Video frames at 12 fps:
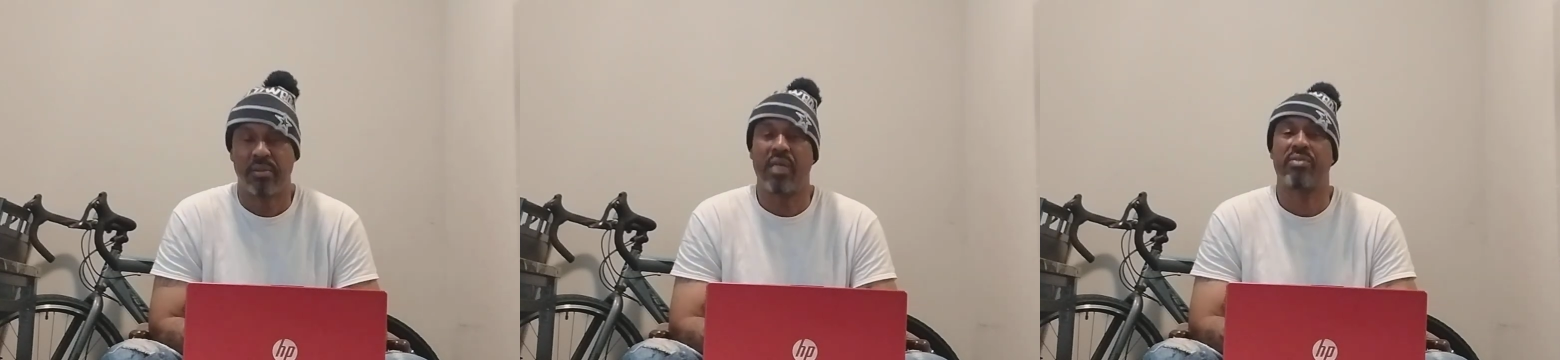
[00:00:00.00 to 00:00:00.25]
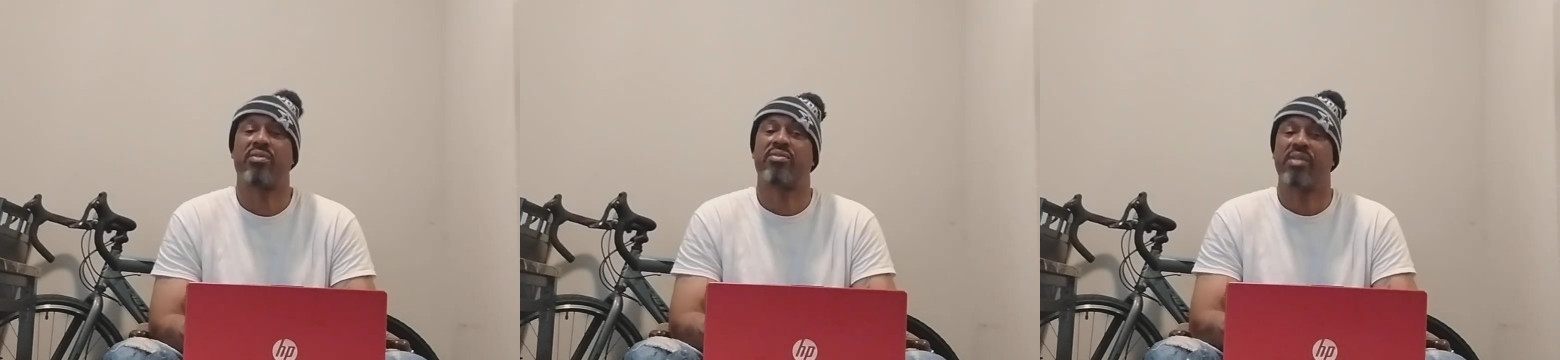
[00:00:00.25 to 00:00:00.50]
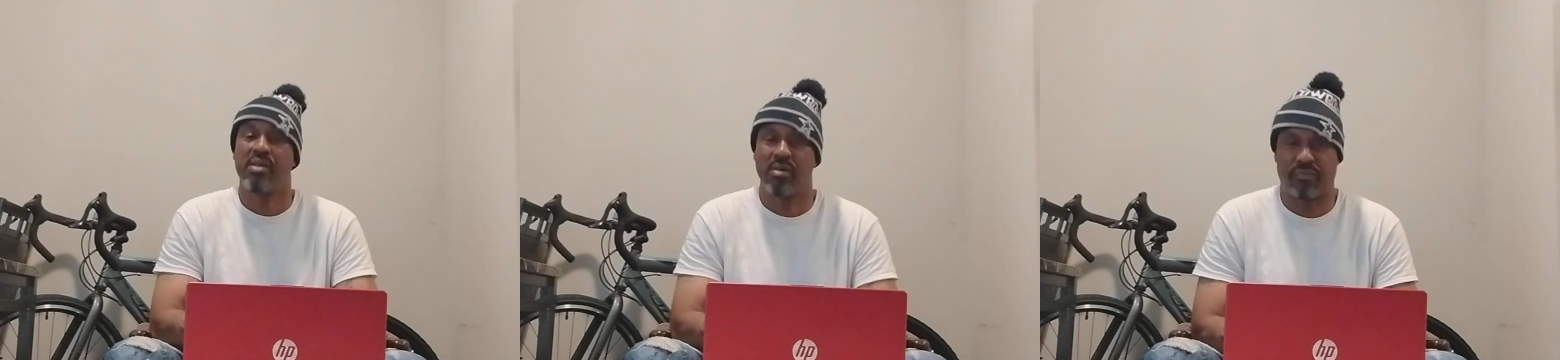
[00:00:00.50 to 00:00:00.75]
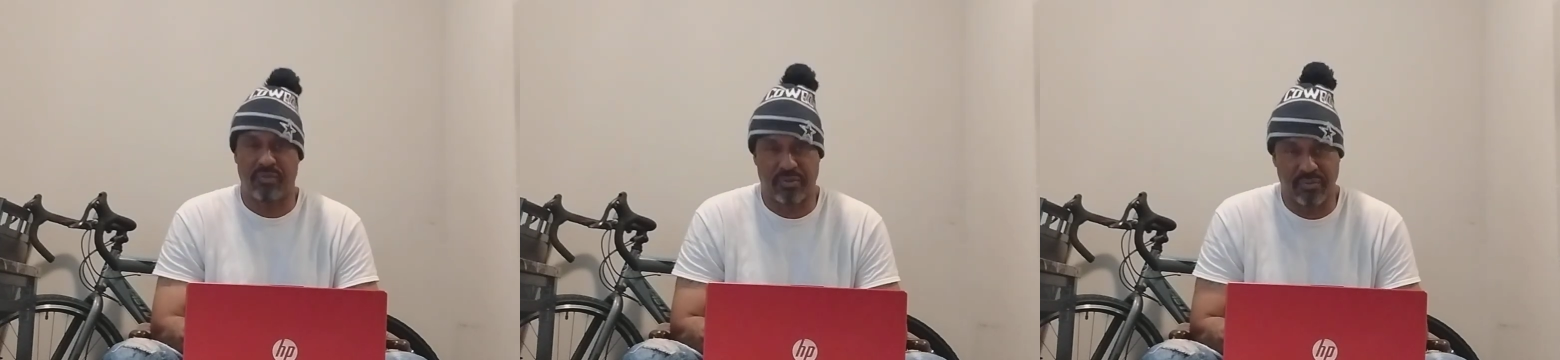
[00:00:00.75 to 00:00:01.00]
That's a
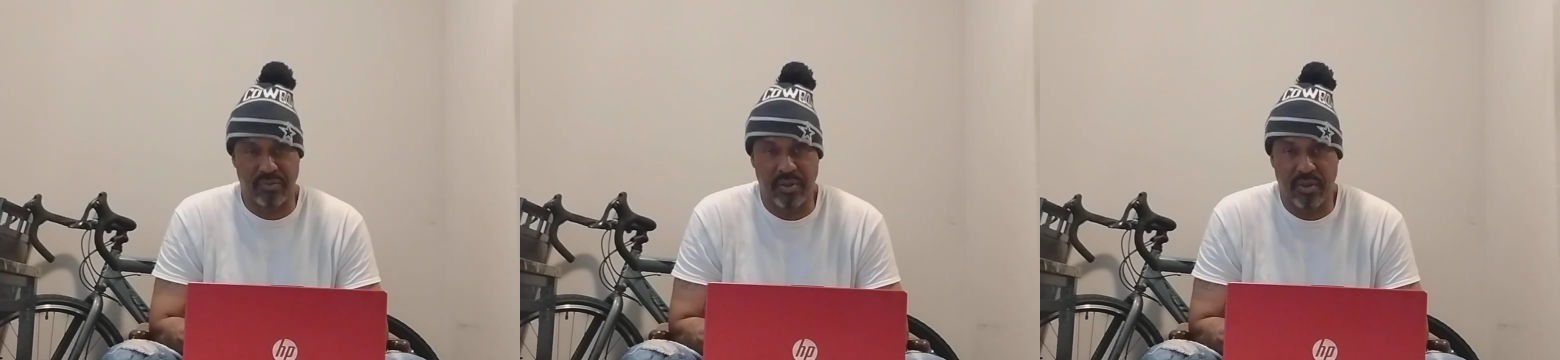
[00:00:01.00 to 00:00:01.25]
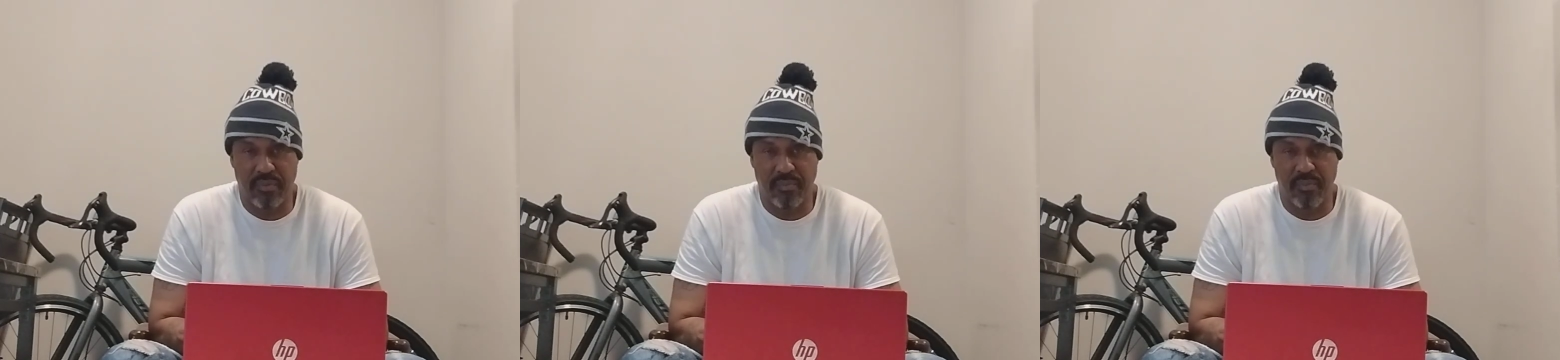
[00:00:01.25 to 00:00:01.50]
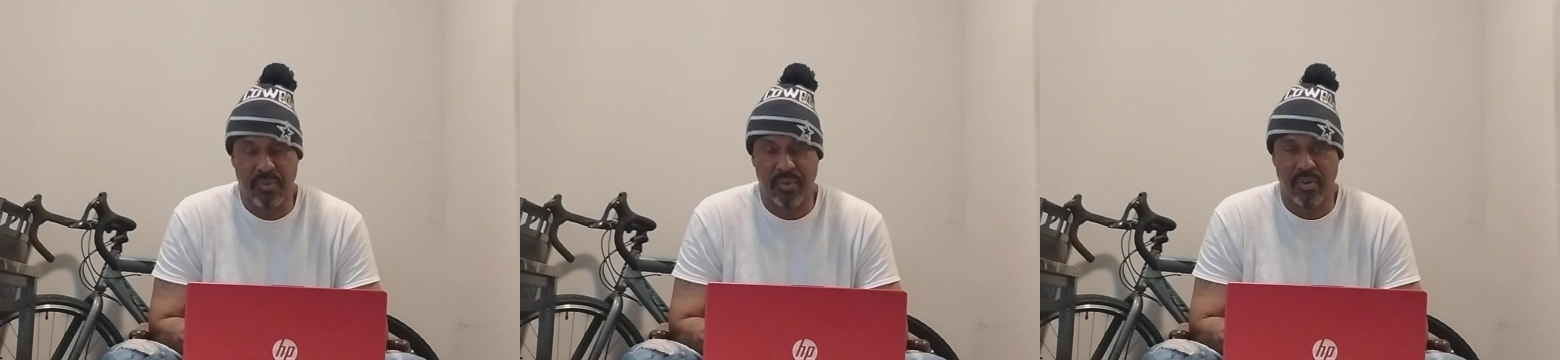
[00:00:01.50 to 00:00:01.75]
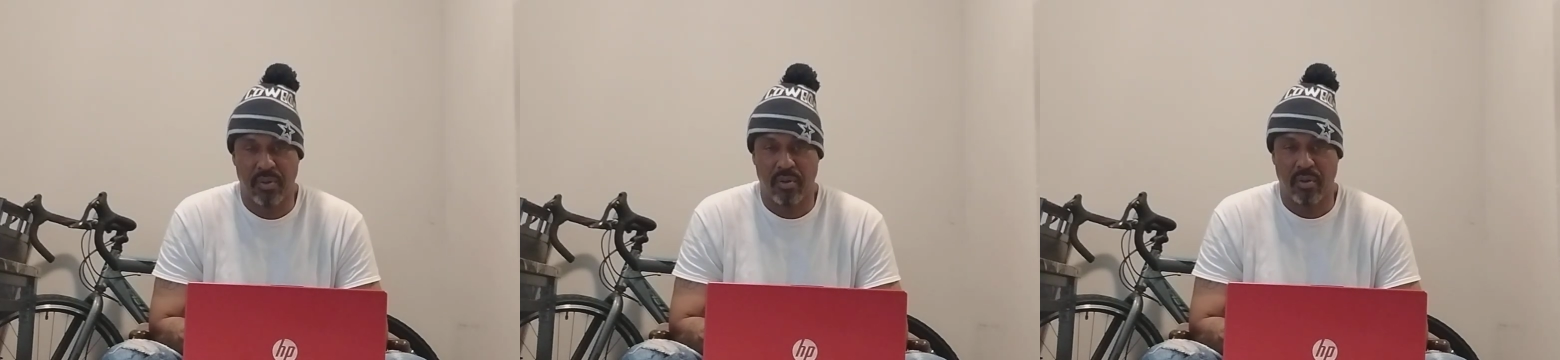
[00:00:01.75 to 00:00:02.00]
selfish friend.
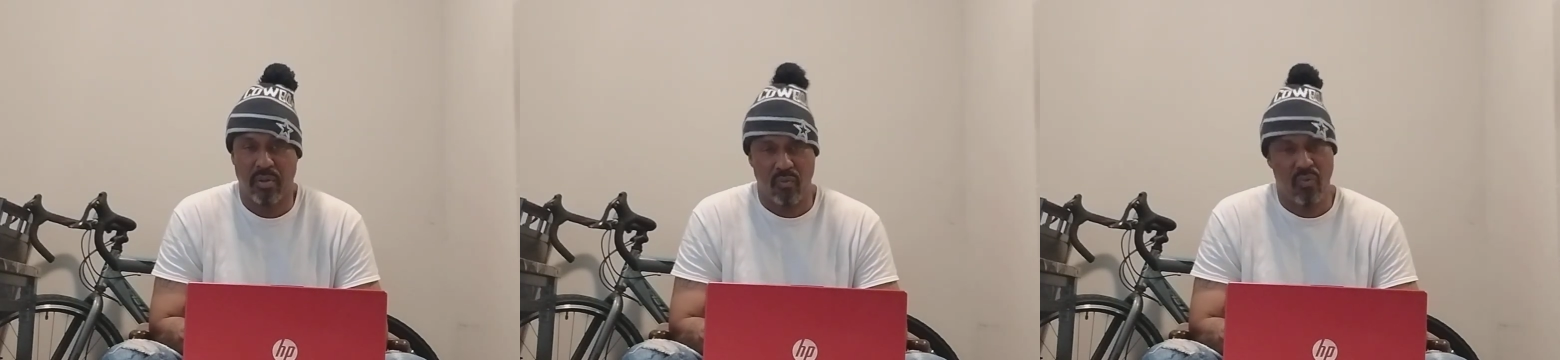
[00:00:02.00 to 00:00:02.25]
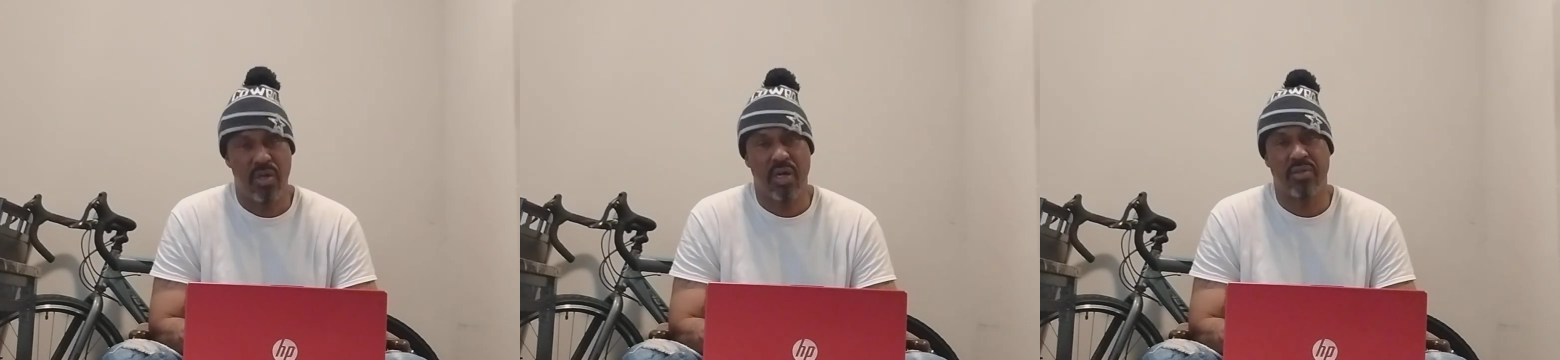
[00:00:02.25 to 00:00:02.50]
We